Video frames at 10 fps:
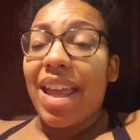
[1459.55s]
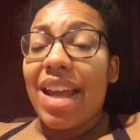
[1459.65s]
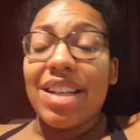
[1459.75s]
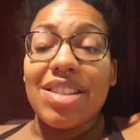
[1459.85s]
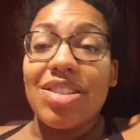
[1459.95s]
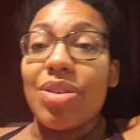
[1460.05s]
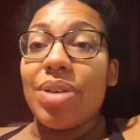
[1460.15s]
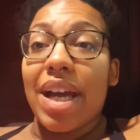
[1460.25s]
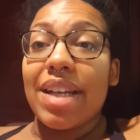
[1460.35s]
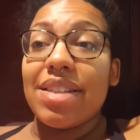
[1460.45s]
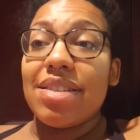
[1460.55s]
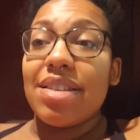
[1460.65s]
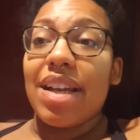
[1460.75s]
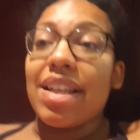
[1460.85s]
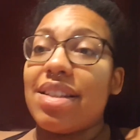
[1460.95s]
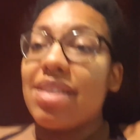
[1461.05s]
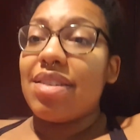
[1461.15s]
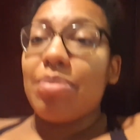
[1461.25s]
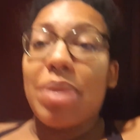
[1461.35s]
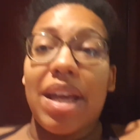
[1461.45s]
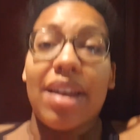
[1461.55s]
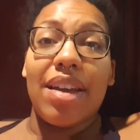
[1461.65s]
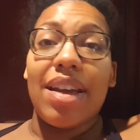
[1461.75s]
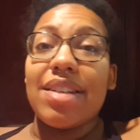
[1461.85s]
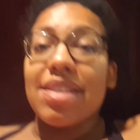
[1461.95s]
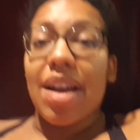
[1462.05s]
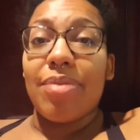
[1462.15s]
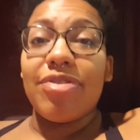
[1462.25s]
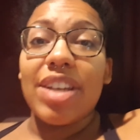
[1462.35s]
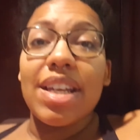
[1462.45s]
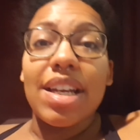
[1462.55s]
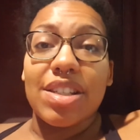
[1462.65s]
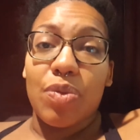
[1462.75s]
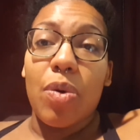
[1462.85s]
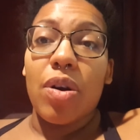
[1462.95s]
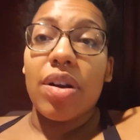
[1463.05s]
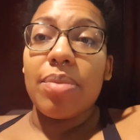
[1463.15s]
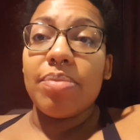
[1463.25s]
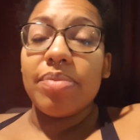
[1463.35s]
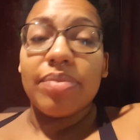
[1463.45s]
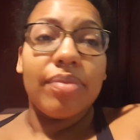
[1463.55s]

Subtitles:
and it's so nice. It's big, it's comfy, it's warm.